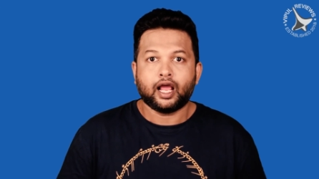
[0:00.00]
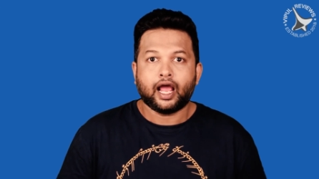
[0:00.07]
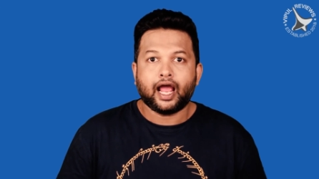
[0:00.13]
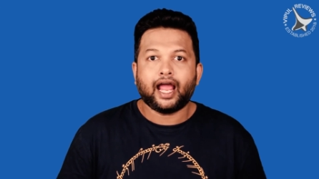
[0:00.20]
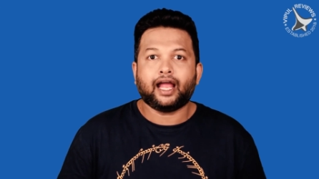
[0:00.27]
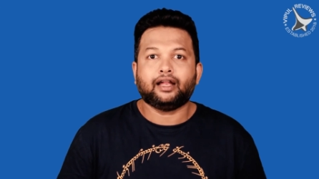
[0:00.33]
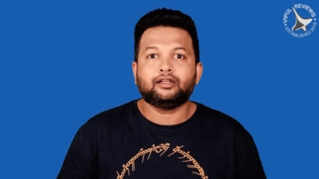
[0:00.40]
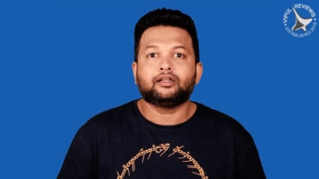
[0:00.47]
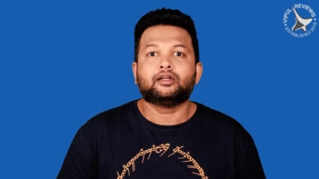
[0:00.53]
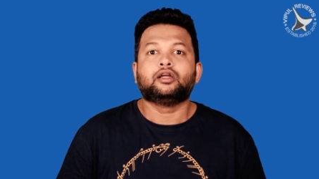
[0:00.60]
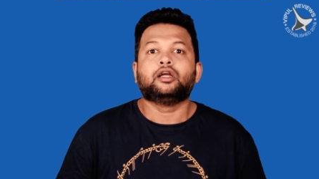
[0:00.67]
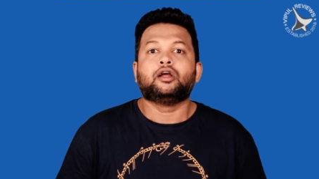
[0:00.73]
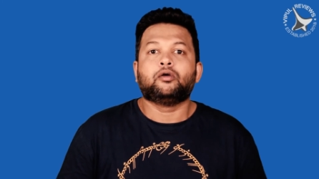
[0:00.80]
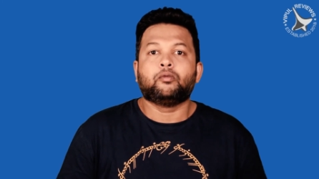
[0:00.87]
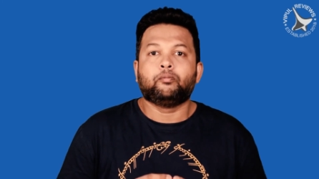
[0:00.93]
And
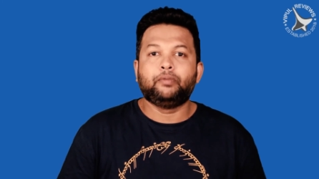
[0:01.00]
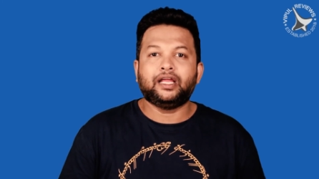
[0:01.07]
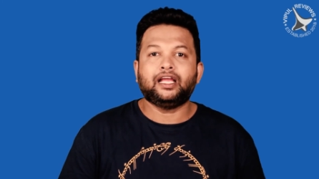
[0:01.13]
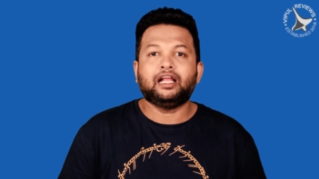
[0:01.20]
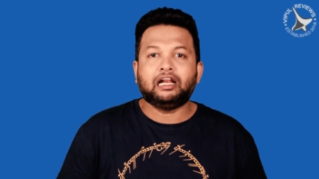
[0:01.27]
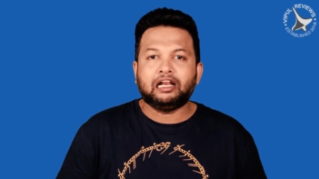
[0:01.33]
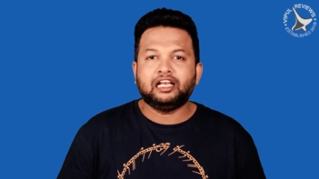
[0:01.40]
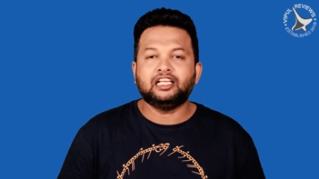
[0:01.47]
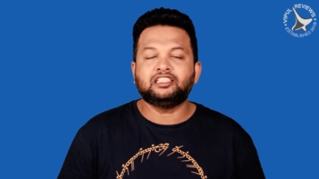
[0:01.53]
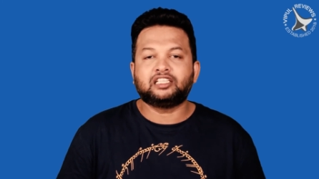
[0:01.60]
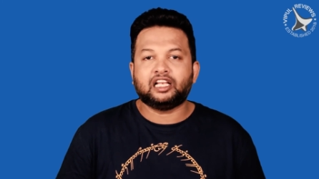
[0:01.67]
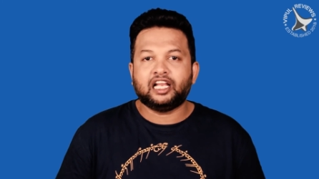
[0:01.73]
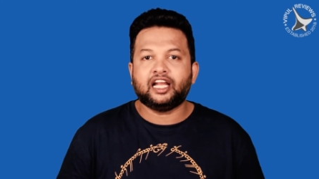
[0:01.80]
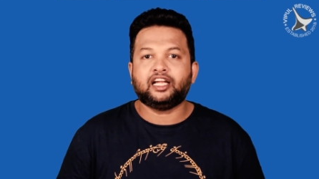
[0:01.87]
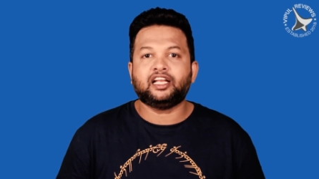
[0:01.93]
being released
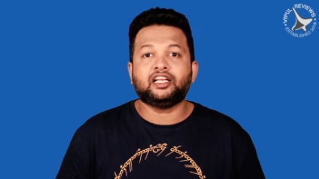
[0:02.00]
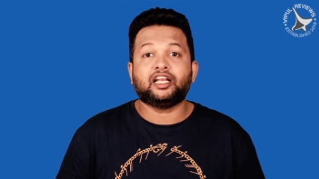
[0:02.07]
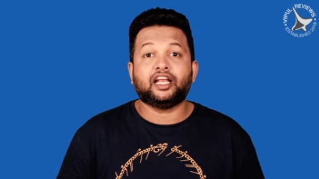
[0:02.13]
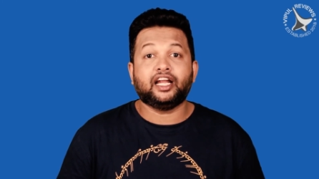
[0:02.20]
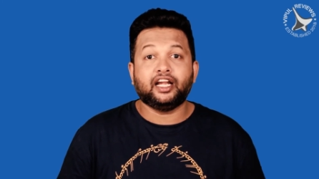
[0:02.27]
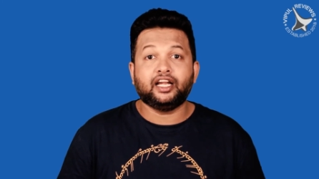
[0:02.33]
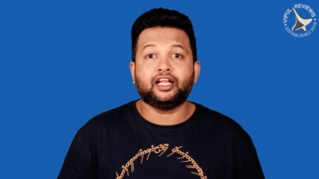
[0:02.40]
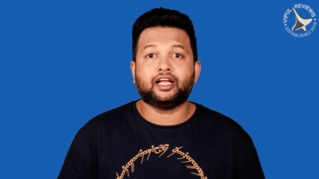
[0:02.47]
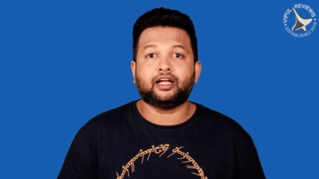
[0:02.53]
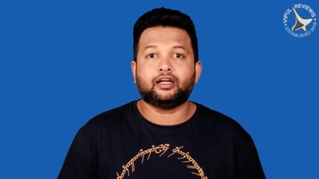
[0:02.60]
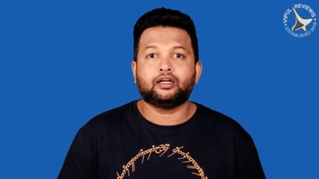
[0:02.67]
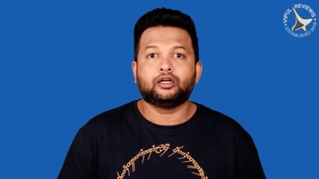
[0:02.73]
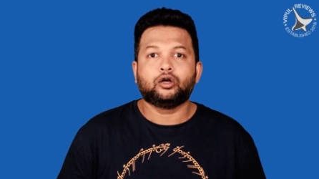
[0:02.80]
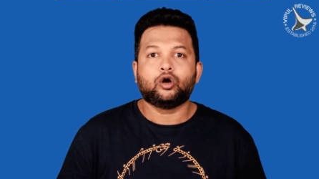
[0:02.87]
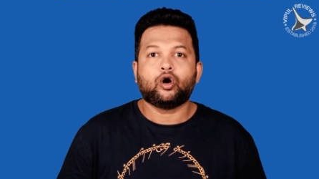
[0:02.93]
late in
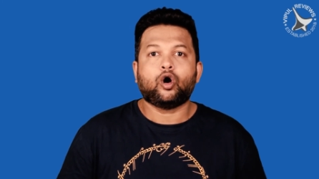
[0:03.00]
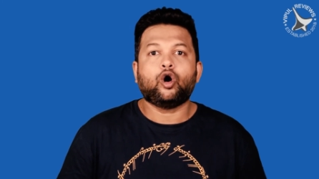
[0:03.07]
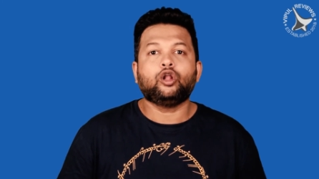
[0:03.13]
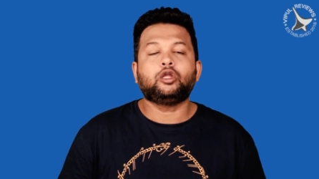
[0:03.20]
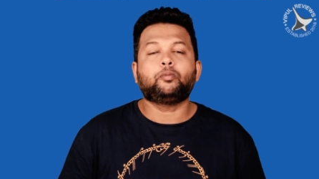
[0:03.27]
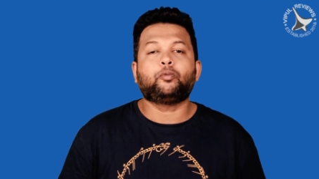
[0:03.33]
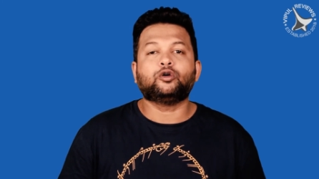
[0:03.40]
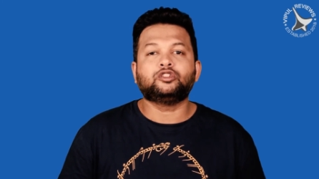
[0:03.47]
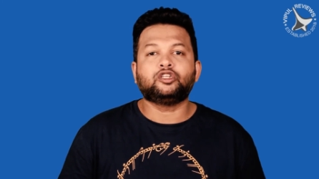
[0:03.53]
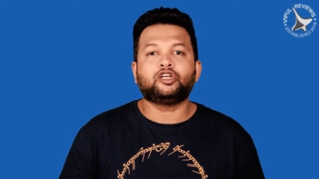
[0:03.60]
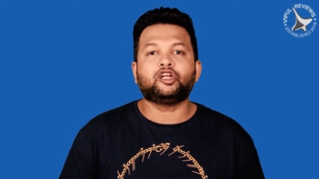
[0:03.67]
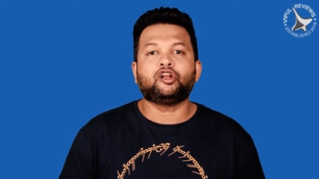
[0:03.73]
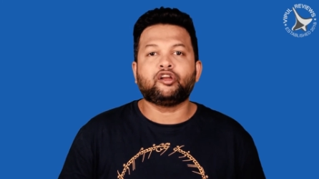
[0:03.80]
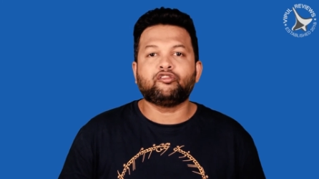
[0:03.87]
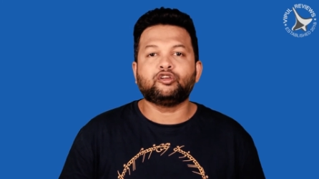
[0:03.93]
India, all the
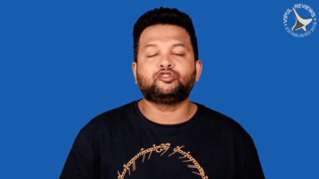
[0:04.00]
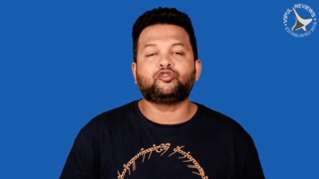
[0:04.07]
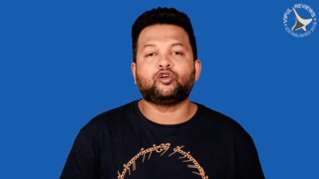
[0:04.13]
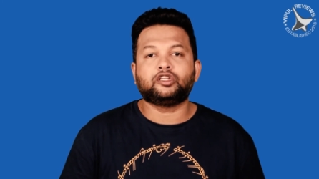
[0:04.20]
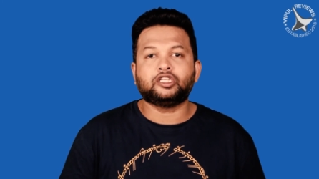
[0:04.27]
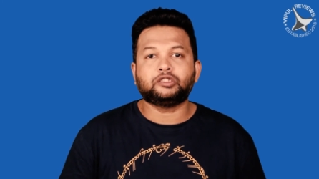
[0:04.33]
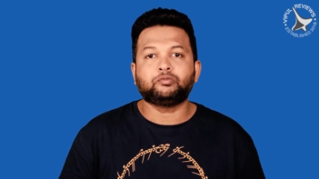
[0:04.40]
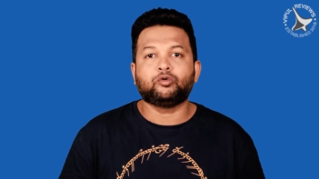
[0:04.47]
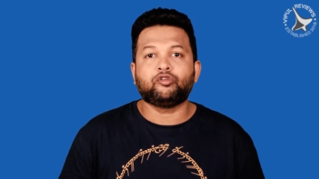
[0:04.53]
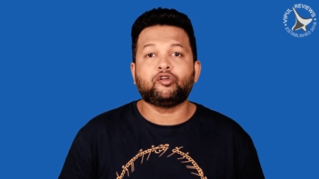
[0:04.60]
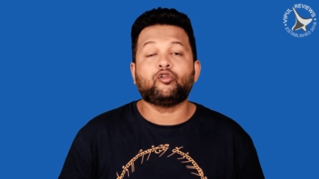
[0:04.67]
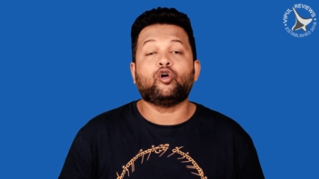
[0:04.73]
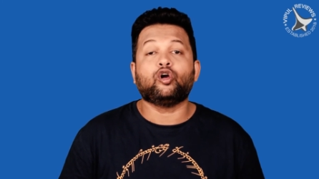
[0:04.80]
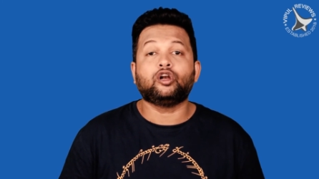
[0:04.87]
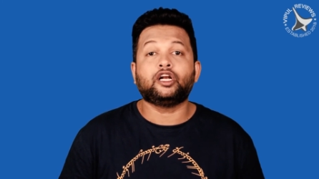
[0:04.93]
positive reviews for this movie
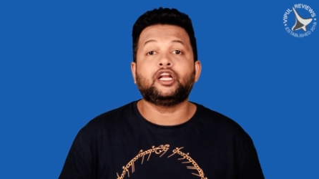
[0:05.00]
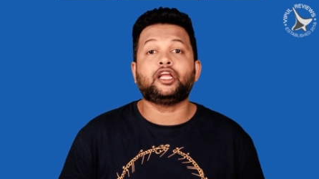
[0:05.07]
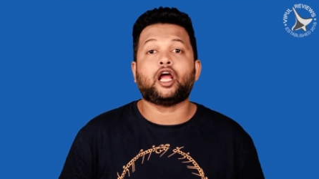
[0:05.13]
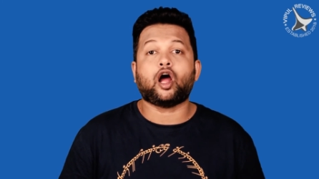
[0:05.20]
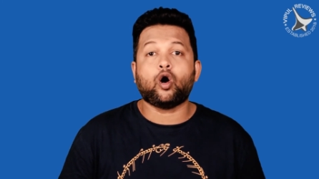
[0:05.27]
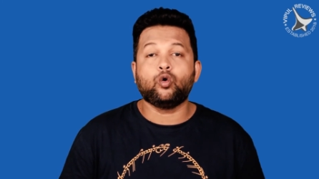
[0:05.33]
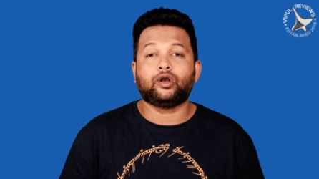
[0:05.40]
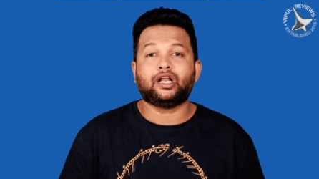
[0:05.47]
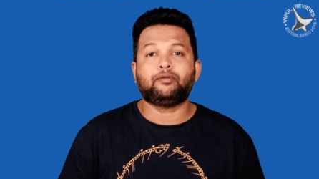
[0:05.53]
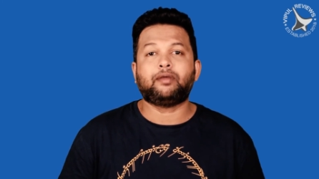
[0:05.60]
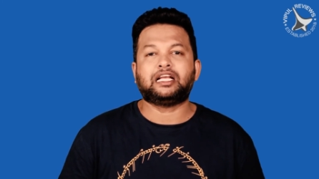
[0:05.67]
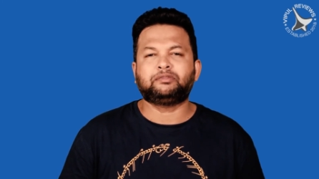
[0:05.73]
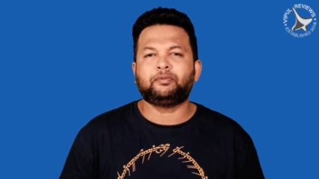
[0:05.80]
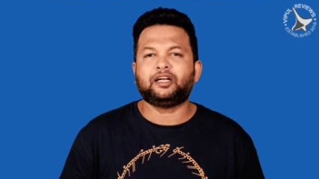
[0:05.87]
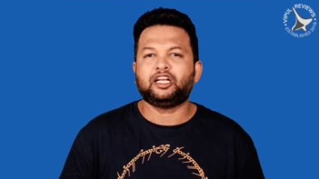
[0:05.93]
were already out and my
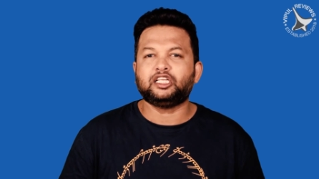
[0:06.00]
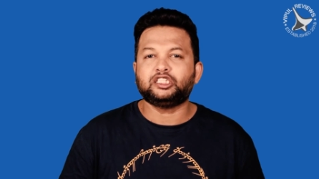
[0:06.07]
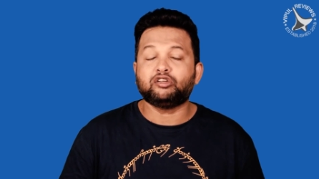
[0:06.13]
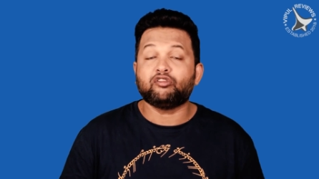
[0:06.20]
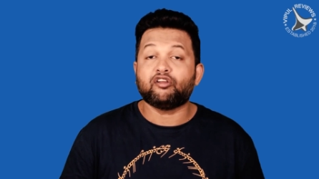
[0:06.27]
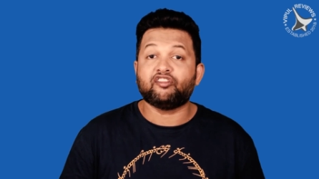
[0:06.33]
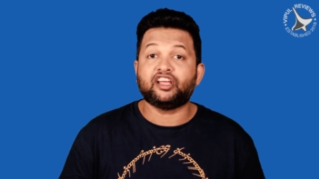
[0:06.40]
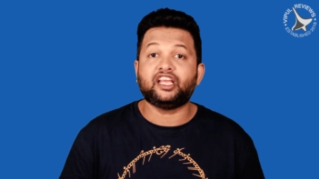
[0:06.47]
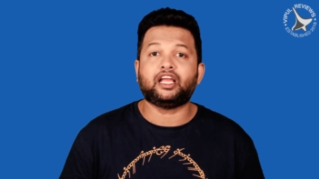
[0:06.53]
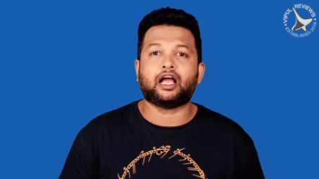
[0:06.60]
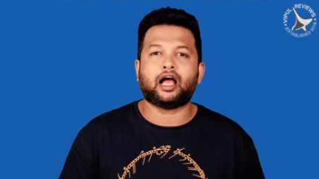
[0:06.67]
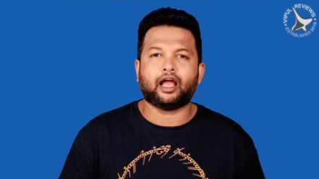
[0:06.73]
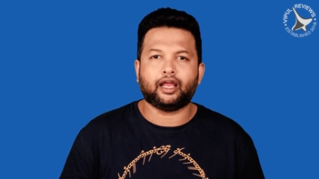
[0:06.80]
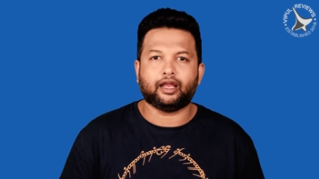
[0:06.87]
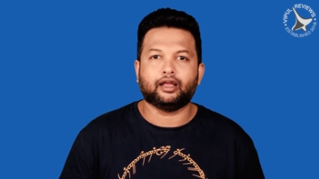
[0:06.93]
expectations were very
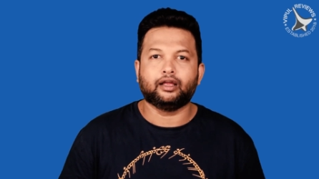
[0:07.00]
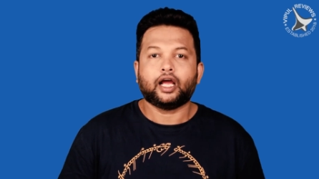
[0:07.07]
high.